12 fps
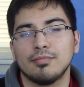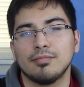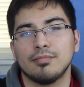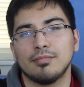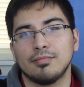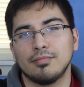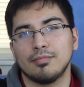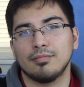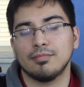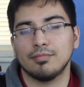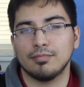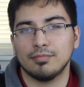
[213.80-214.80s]

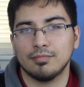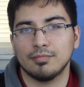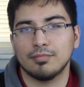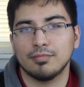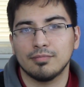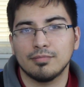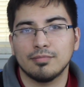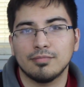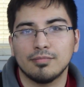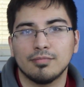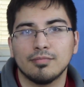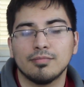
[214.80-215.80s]

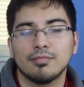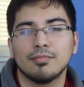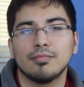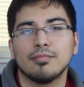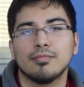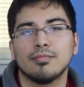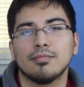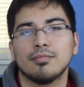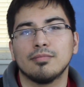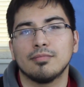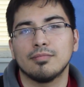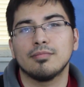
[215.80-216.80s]

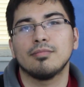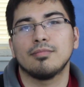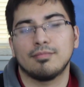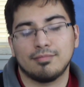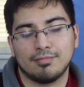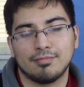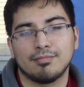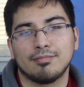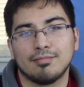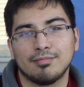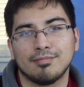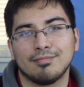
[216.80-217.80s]

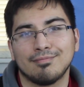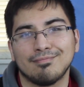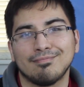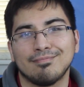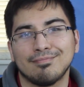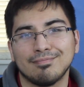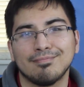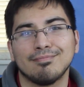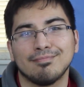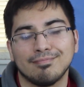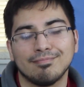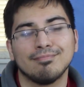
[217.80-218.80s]

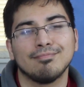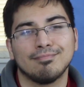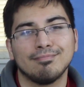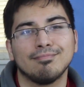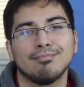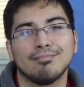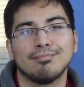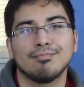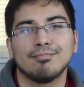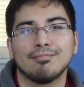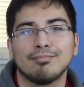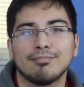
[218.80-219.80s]

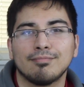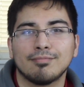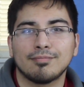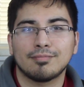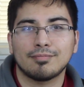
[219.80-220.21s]
(silent)